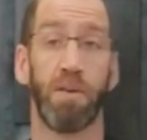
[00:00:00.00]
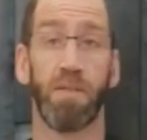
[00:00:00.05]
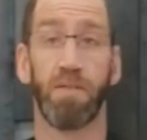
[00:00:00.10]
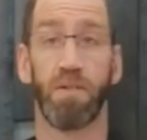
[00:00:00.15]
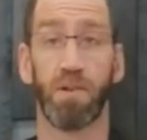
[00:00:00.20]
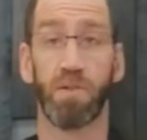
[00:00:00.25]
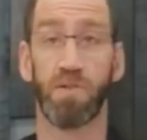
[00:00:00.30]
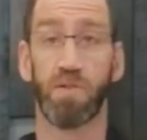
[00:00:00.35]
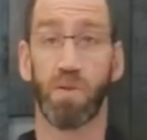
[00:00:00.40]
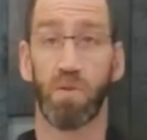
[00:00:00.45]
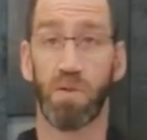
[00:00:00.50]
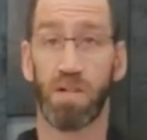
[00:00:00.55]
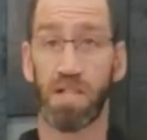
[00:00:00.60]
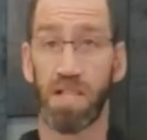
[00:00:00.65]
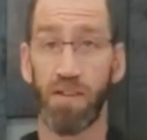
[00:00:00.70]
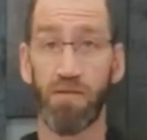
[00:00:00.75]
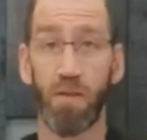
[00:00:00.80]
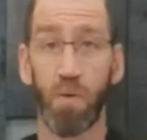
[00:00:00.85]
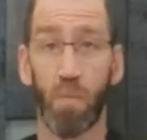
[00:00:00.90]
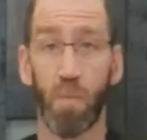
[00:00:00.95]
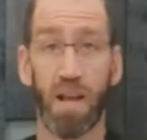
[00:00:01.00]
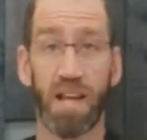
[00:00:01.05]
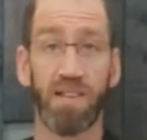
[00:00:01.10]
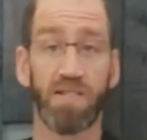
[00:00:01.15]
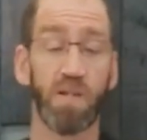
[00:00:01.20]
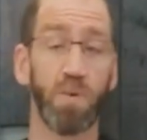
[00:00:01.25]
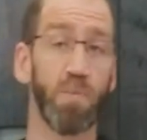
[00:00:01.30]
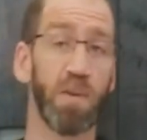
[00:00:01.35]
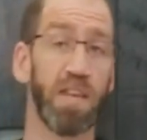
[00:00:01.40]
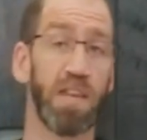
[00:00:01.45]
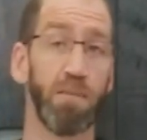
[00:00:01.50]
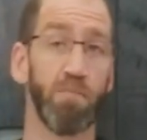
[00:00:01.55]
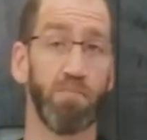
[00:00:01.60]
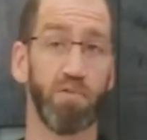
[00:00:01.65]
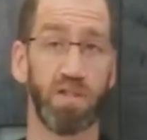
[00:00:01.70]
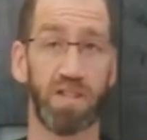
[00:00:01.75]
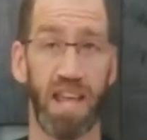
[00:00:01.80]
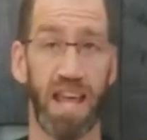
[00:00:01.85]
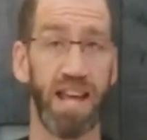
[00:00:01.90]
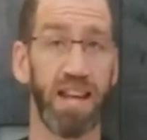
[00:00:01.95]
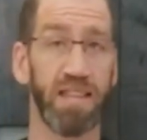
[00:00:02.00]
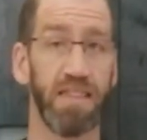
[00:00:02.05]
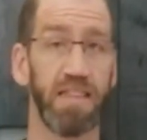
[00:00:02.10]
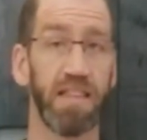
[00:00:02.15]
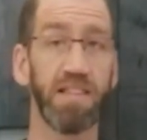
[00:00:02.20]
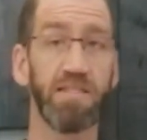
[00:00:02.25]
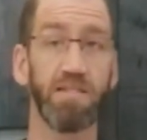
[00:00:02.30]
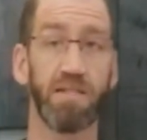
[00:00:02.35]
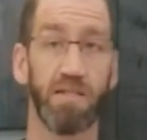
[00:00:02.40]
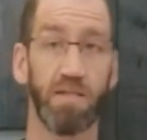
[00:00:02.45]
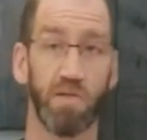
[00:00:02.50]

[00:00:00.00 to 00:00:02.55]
there's different ways that we can protect this.